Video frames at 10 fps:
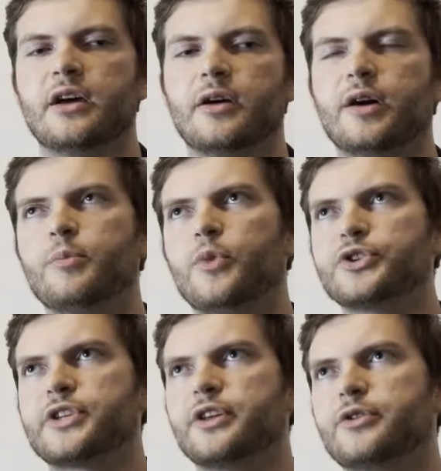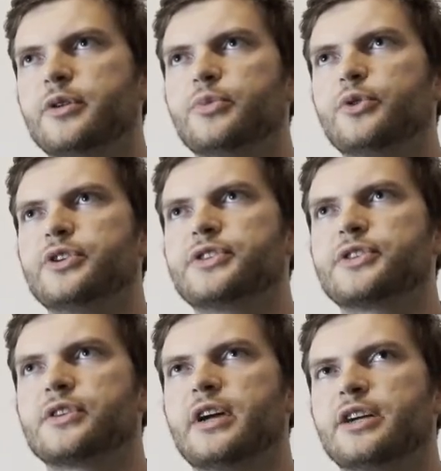most other
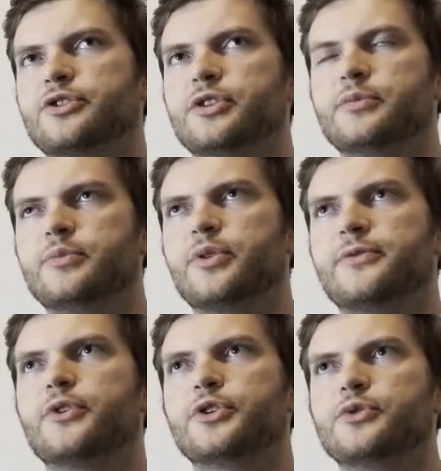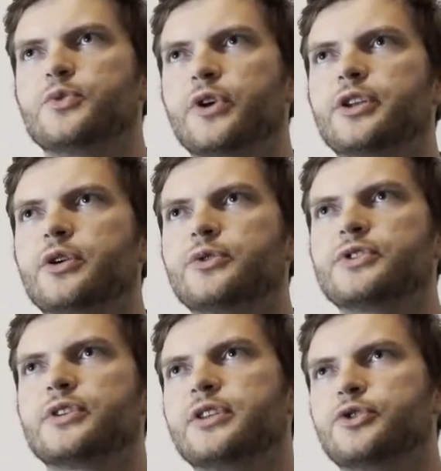employees actually prefer to use Windows,
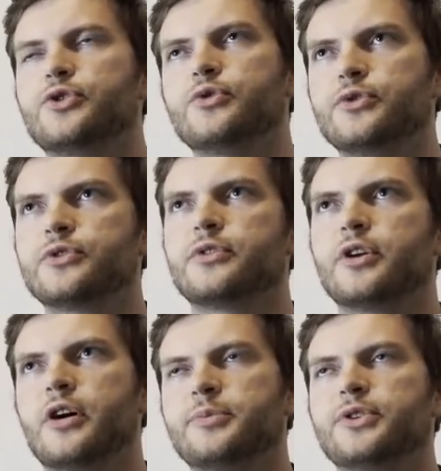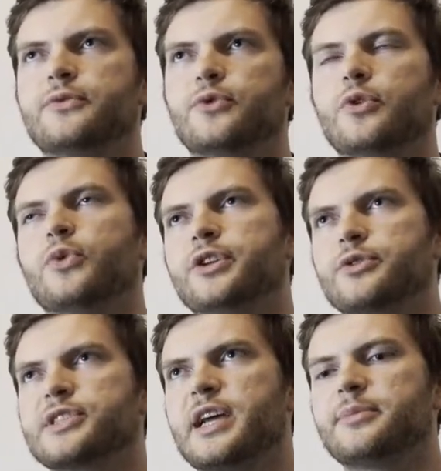and they opt for a
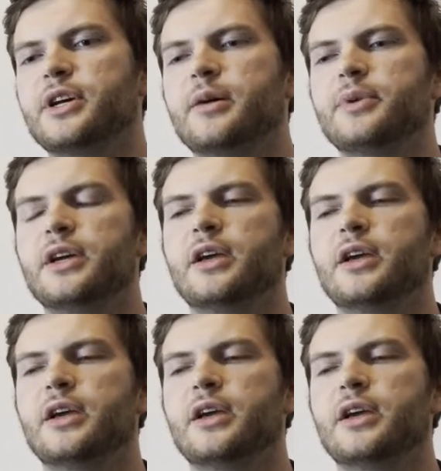Windows laptop.